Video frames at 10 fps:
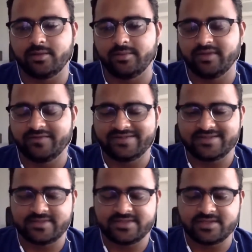between
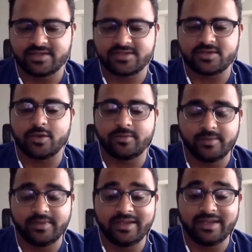semesters, or
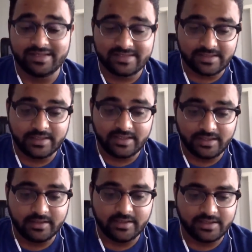maybe
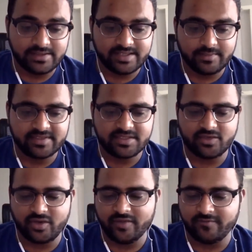in semester
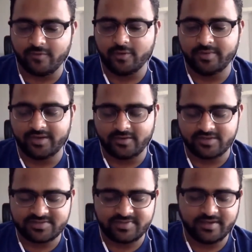you have fall break or
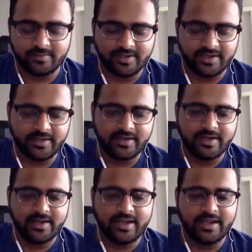spring break,
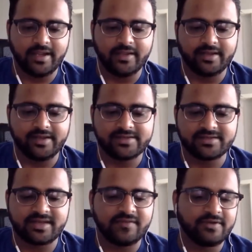and that is the
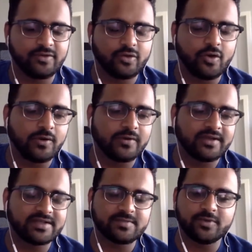time when you go out and
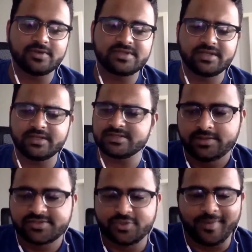explore the cities.
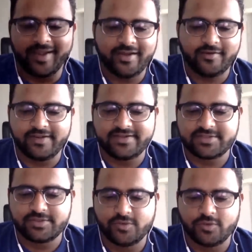So my
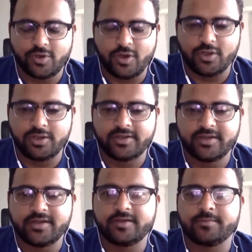advice to all
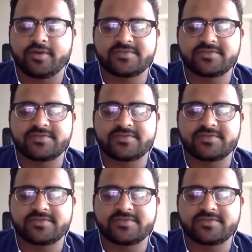the